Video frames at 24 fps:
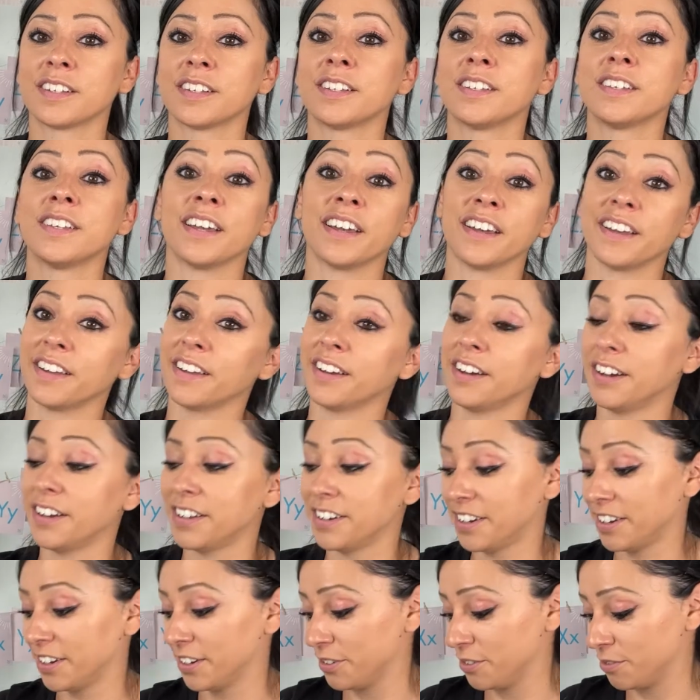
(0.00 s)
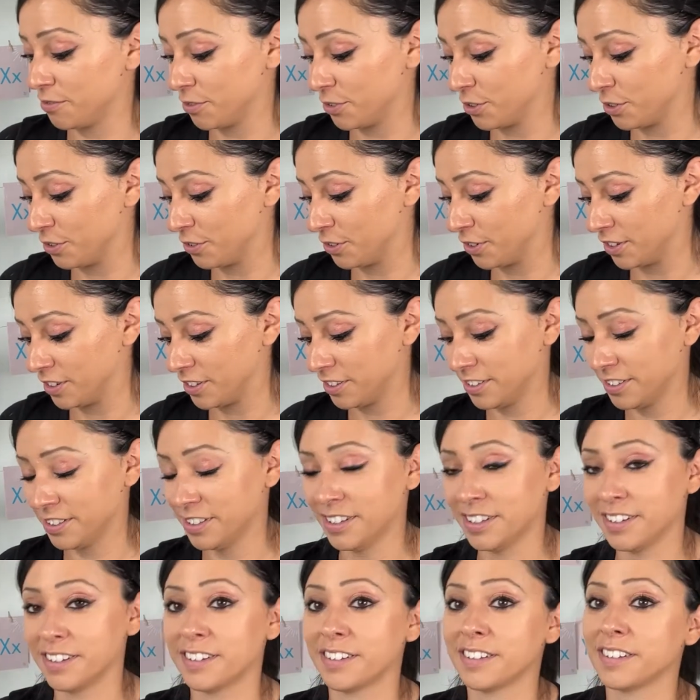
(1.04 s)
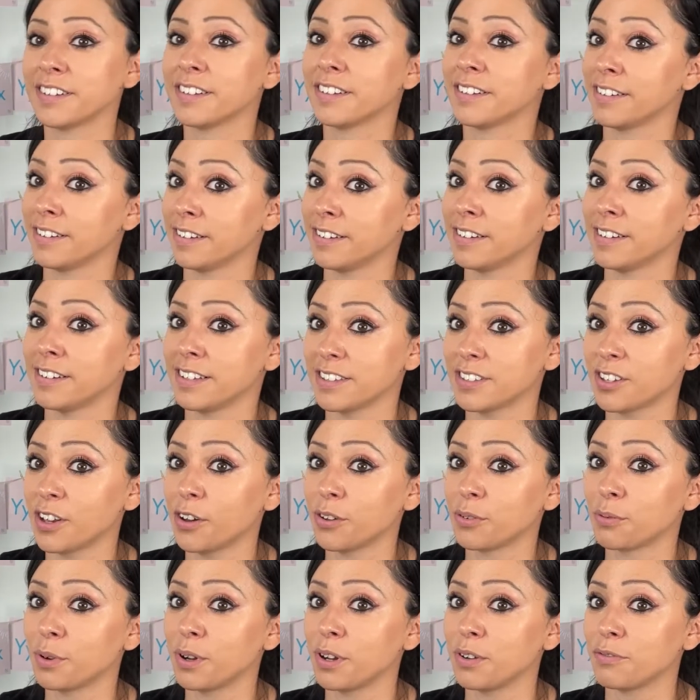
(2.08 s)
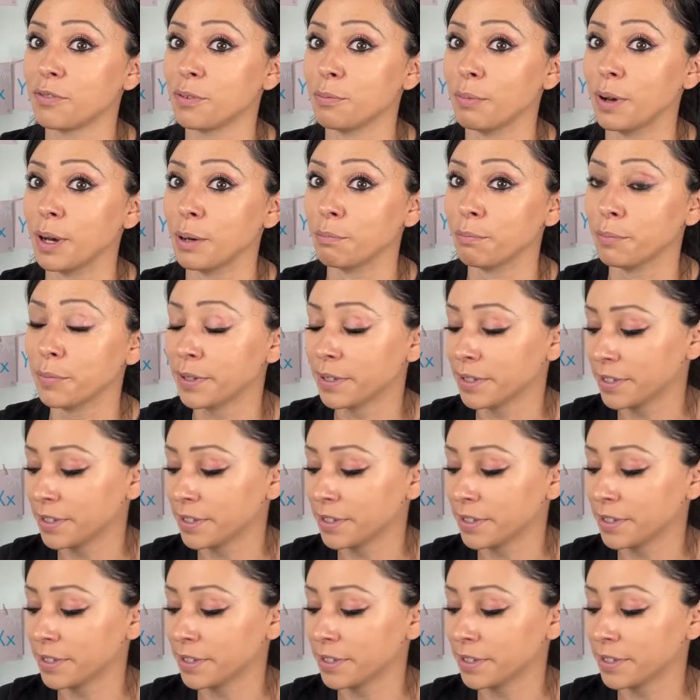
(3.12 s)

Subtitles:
Yeah, I know, Flora. It's hard work for Mum.